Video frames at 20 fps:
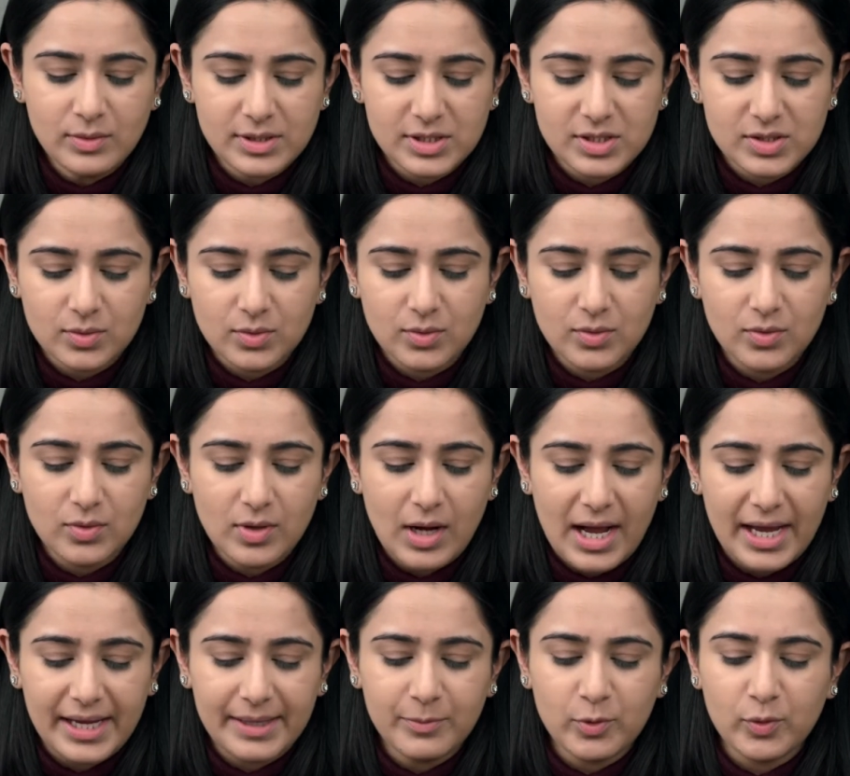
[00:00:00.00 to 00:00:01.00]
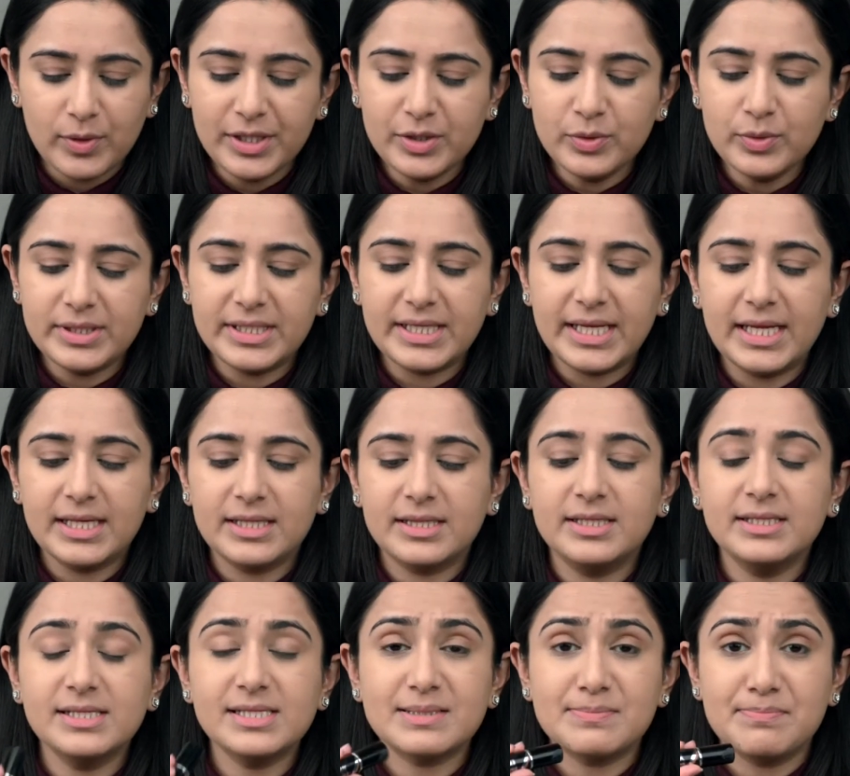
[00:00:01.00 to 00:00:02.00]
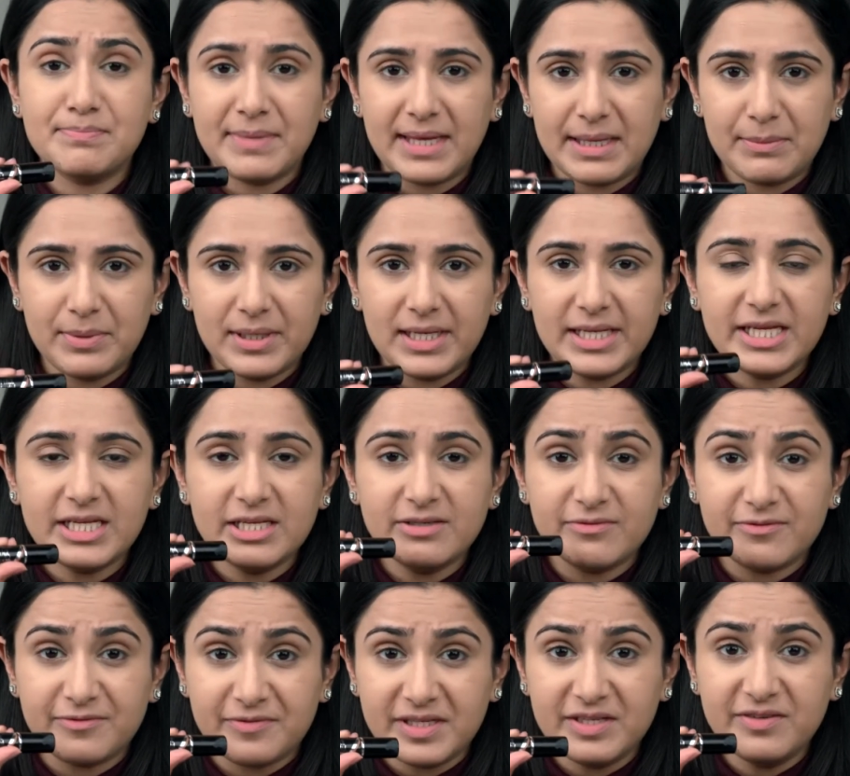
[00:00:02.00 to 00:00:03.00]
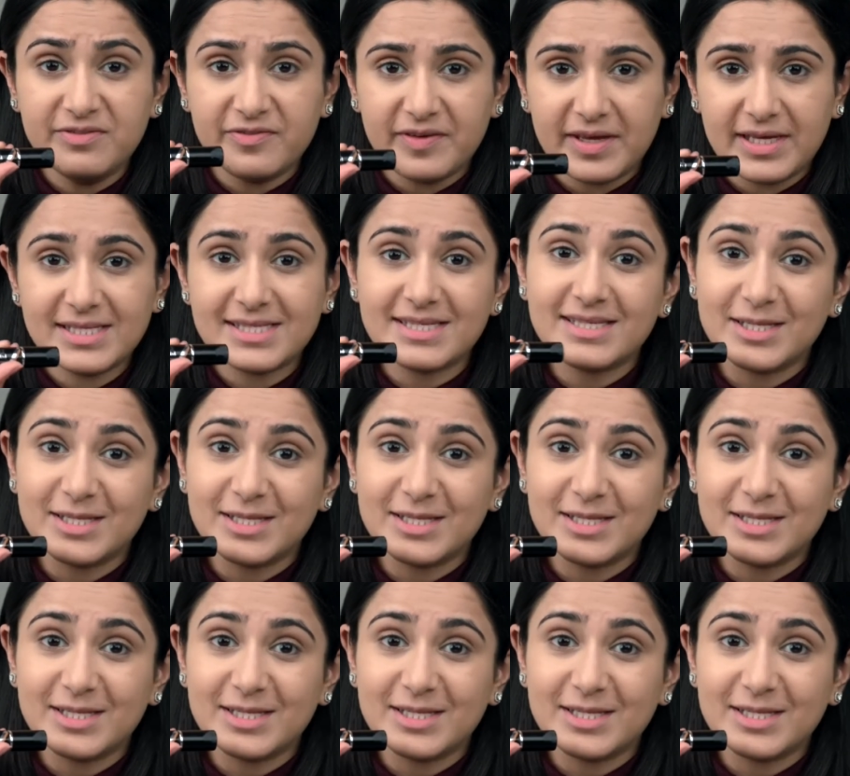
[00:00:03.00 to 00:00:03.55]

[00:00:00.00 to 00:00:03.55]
so I am going to take this Maybelline V Face